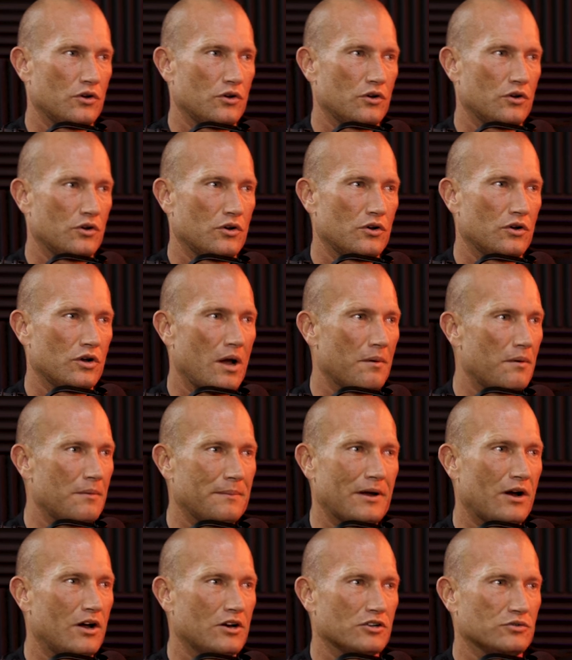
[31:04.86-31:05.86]
Mm-hmm. I'm going to
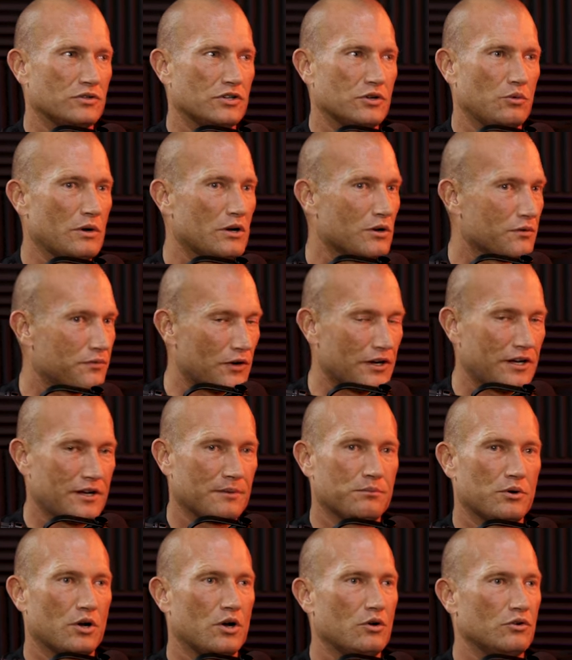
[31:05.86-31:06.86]
be honest with you. We were
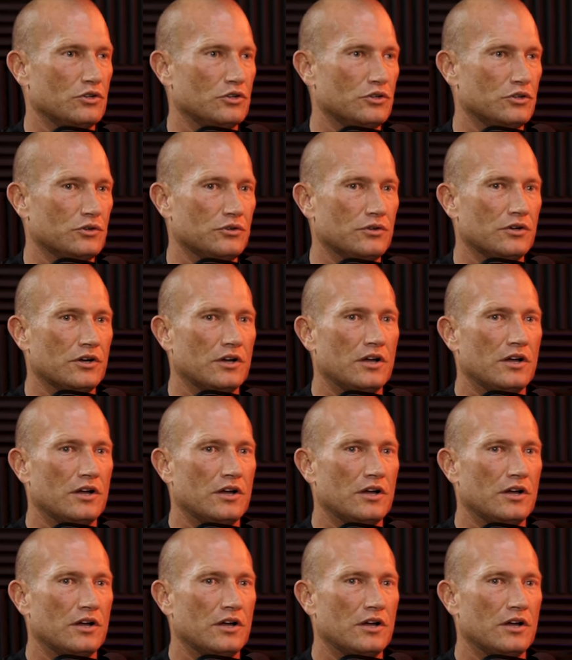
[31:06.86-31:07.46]
freaking broke, dude.